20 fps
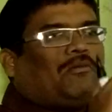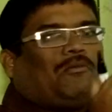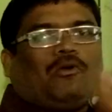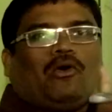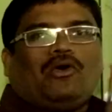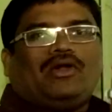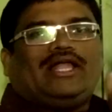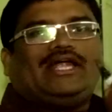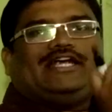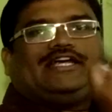
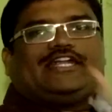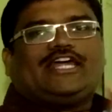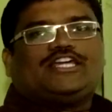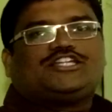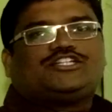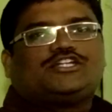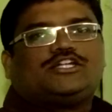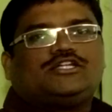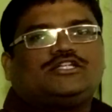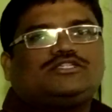
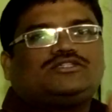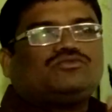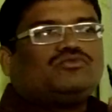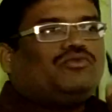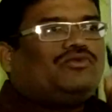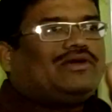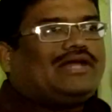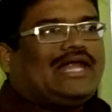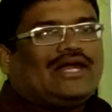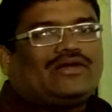orientations
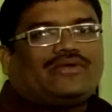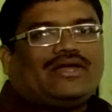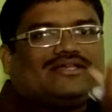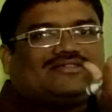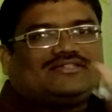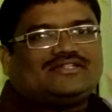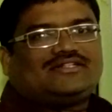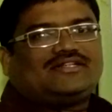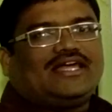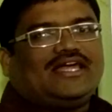we would like to
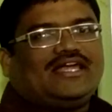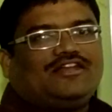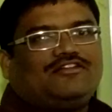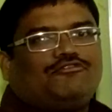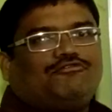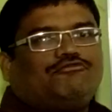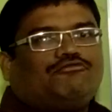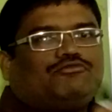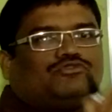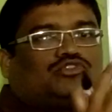
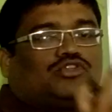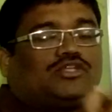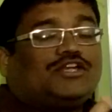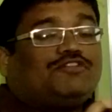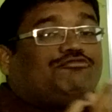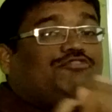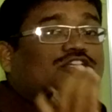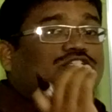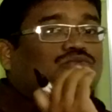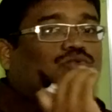ascertain so
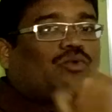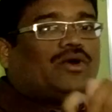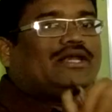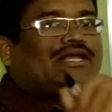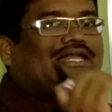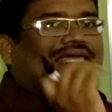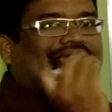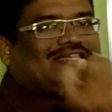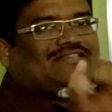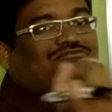that which
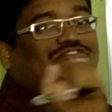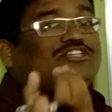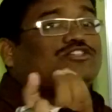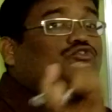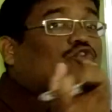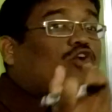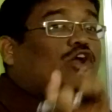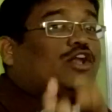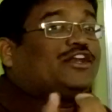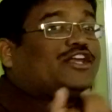
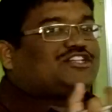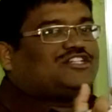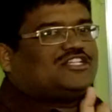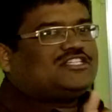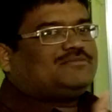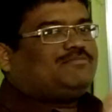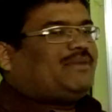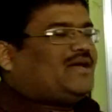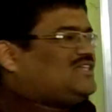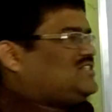
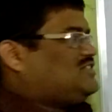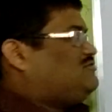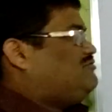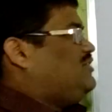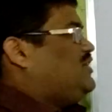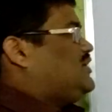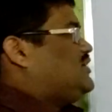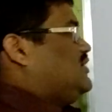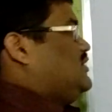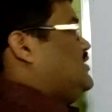orientation is best
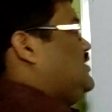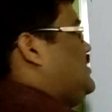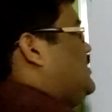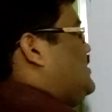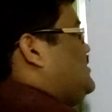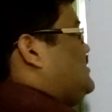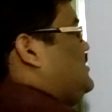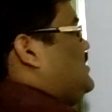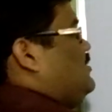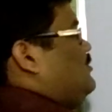fit.
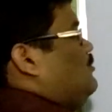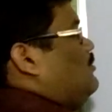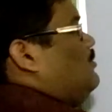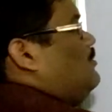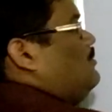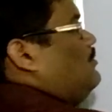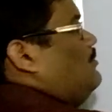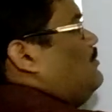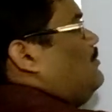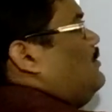Say,
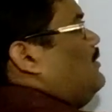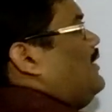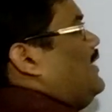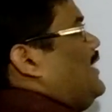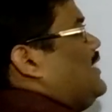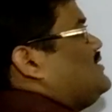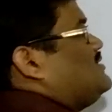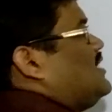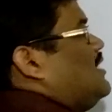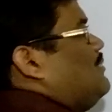
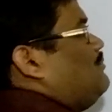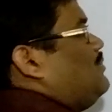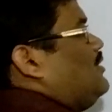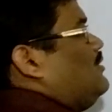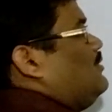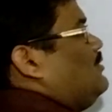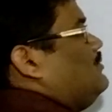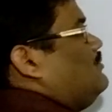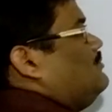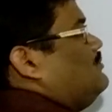
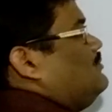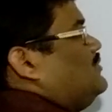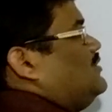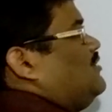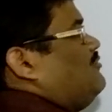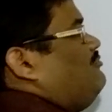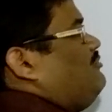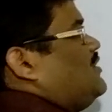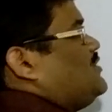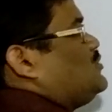example,
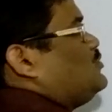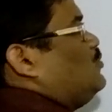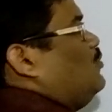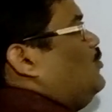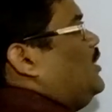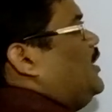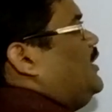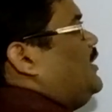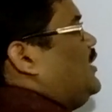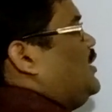the first
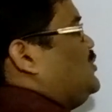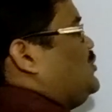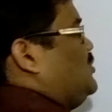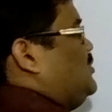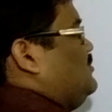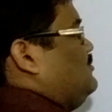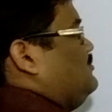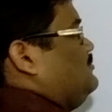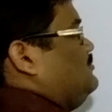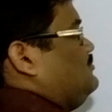
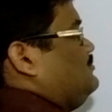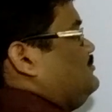orientation,